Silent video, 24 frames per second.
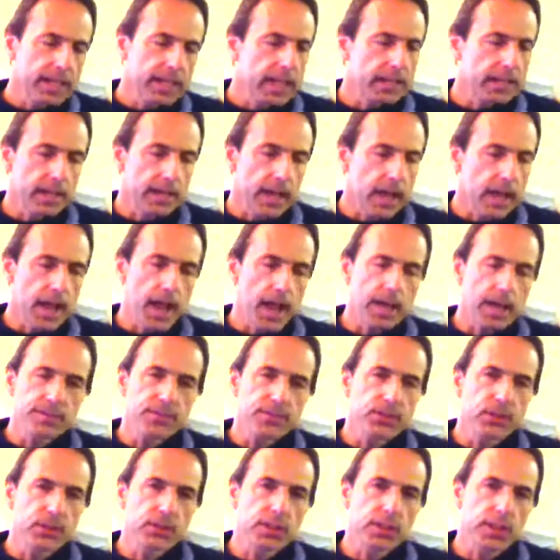Again, I've
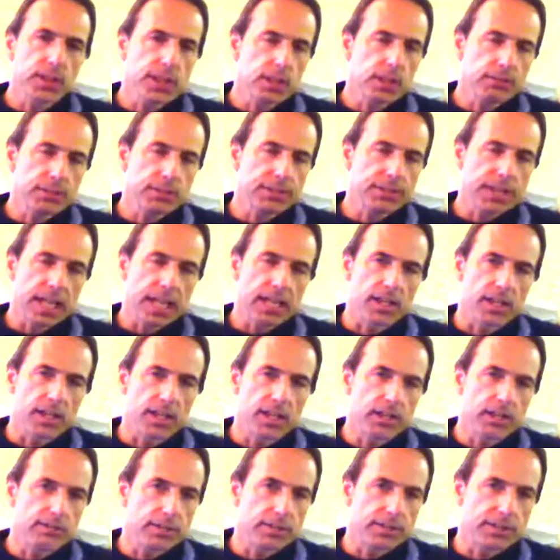sold hundreds and
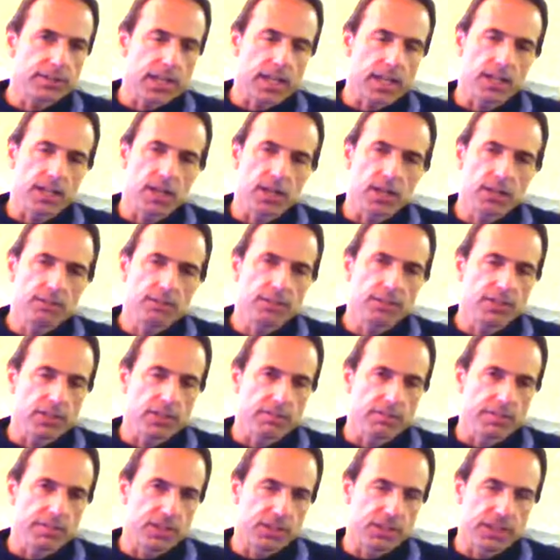hundreds and hundreds
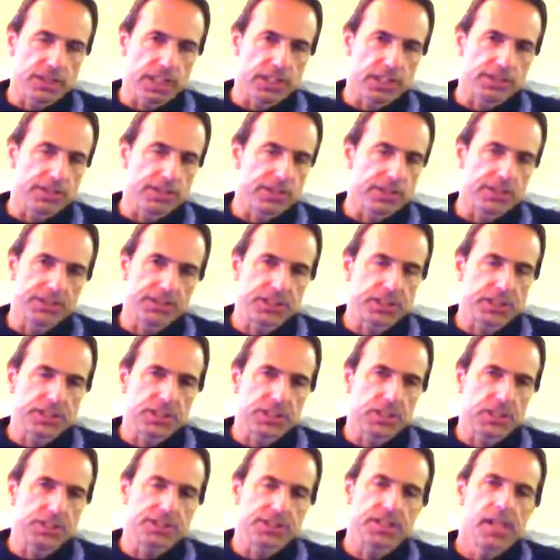of machines for the
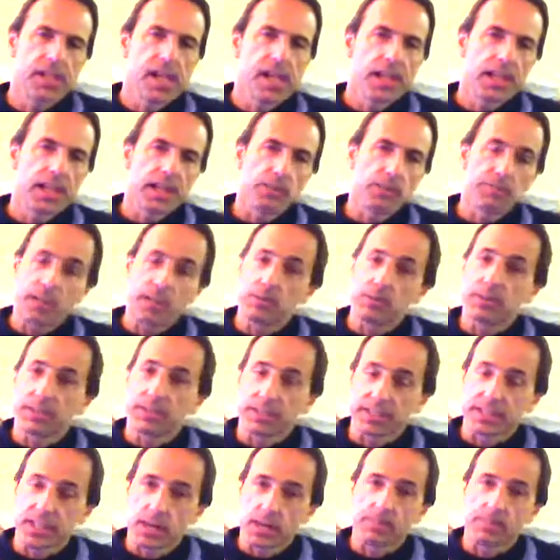6 years that I've been with
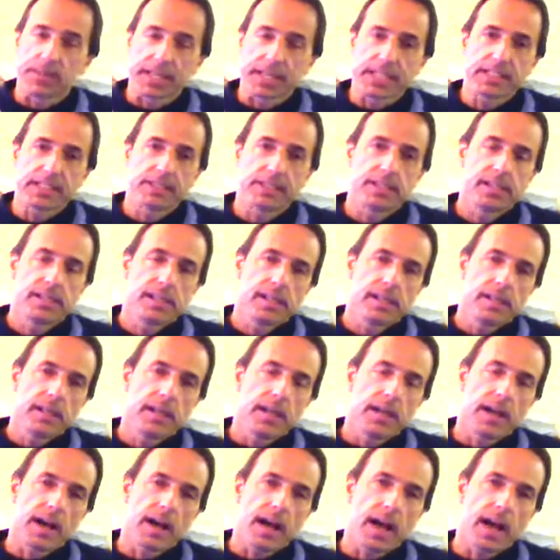this company.
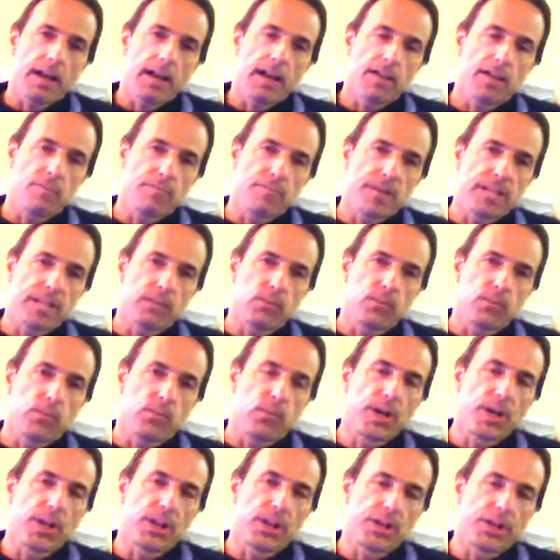I have been
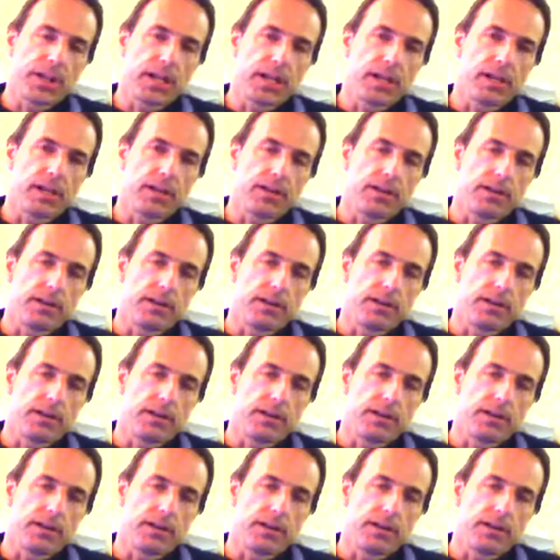with